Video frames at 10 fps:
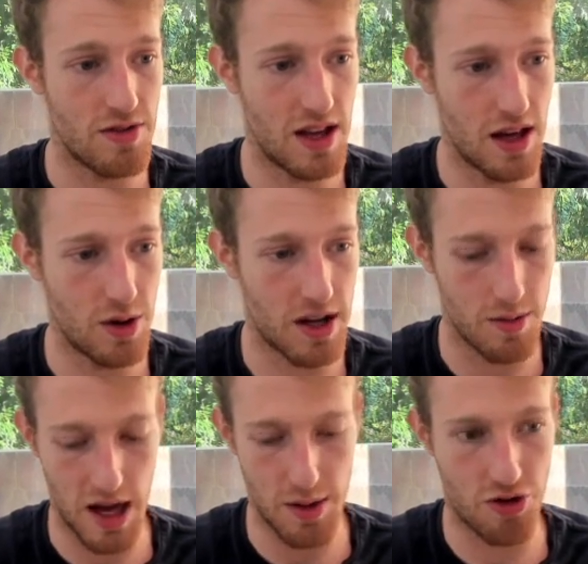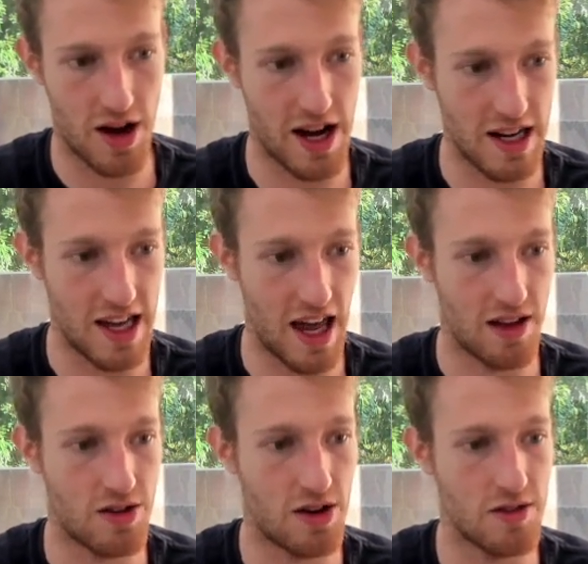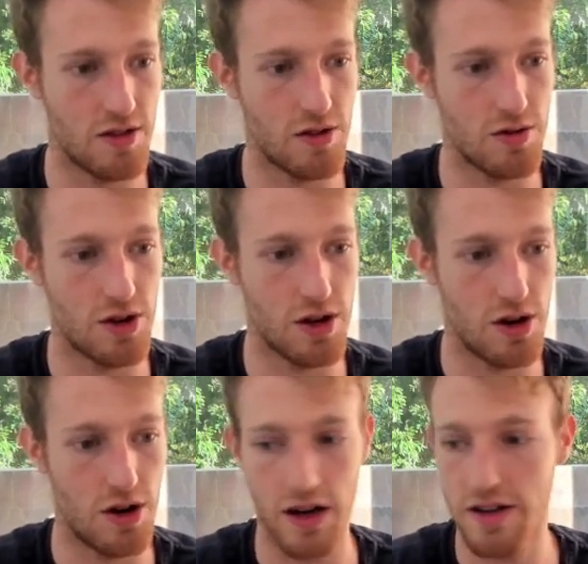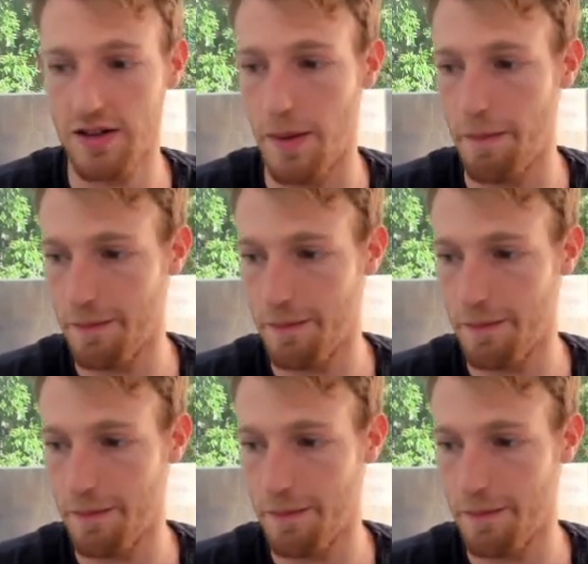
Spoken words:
here, we can maybe try and get console.log sum.